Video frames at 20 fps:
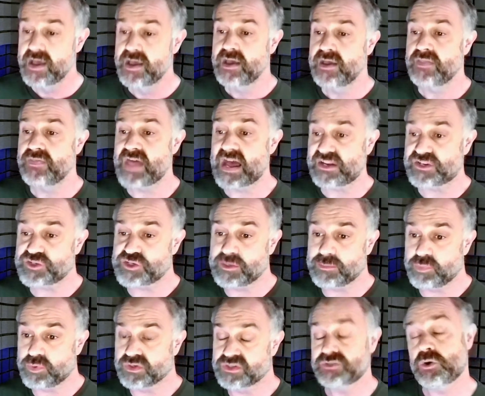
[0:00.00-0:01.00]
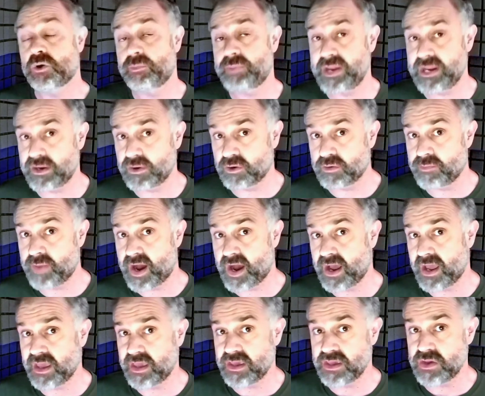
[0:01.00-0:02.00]
that ship was torpedoed
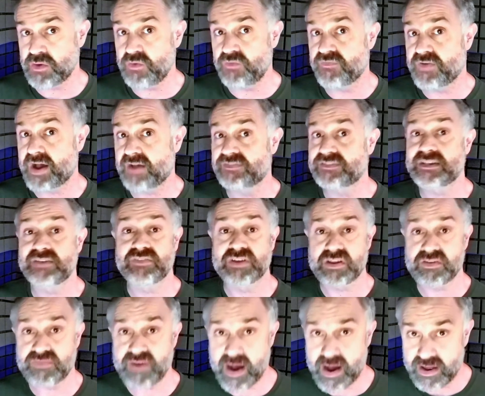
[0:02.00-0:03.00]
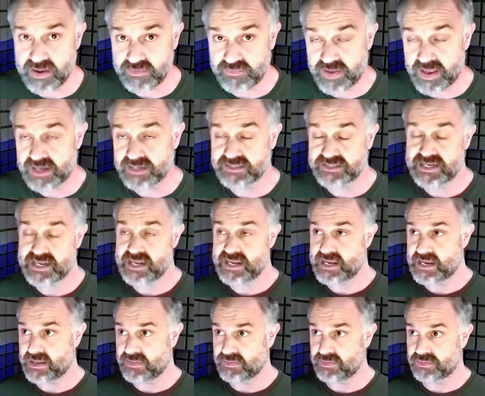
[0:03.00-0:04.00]
by U-575, and he
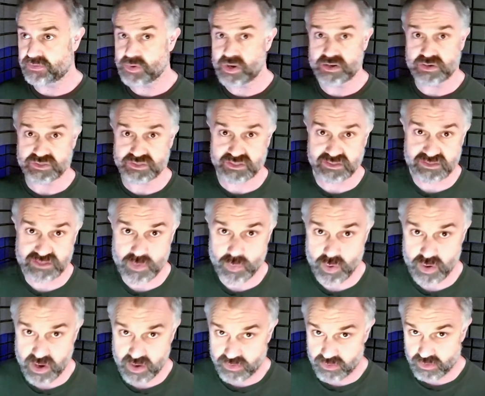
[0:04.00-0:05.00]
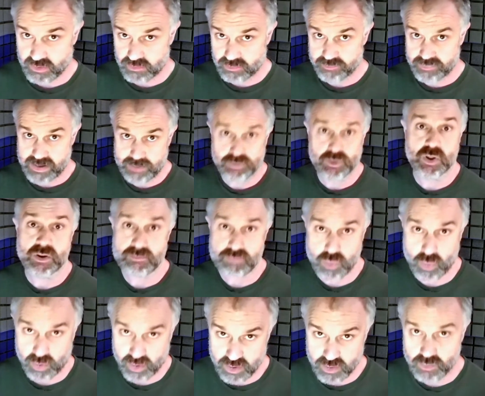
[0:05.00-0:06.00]
and 361 other people on
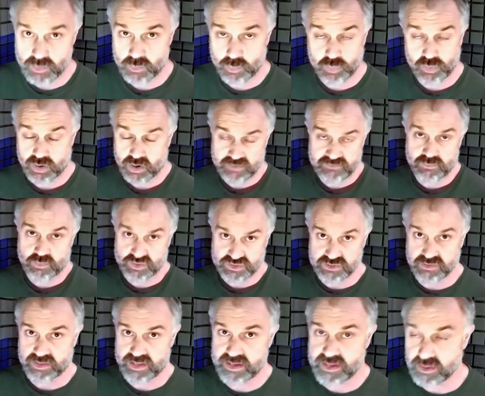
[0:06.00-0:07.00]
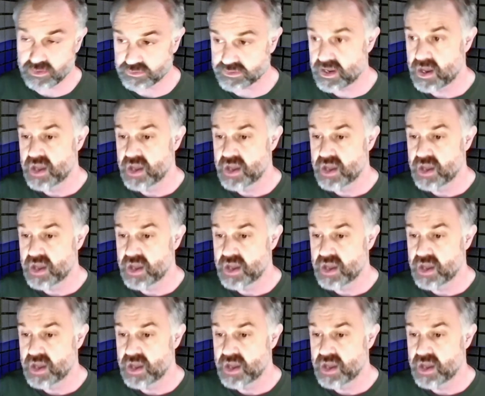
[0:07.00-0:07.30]
board were unfortunately killed.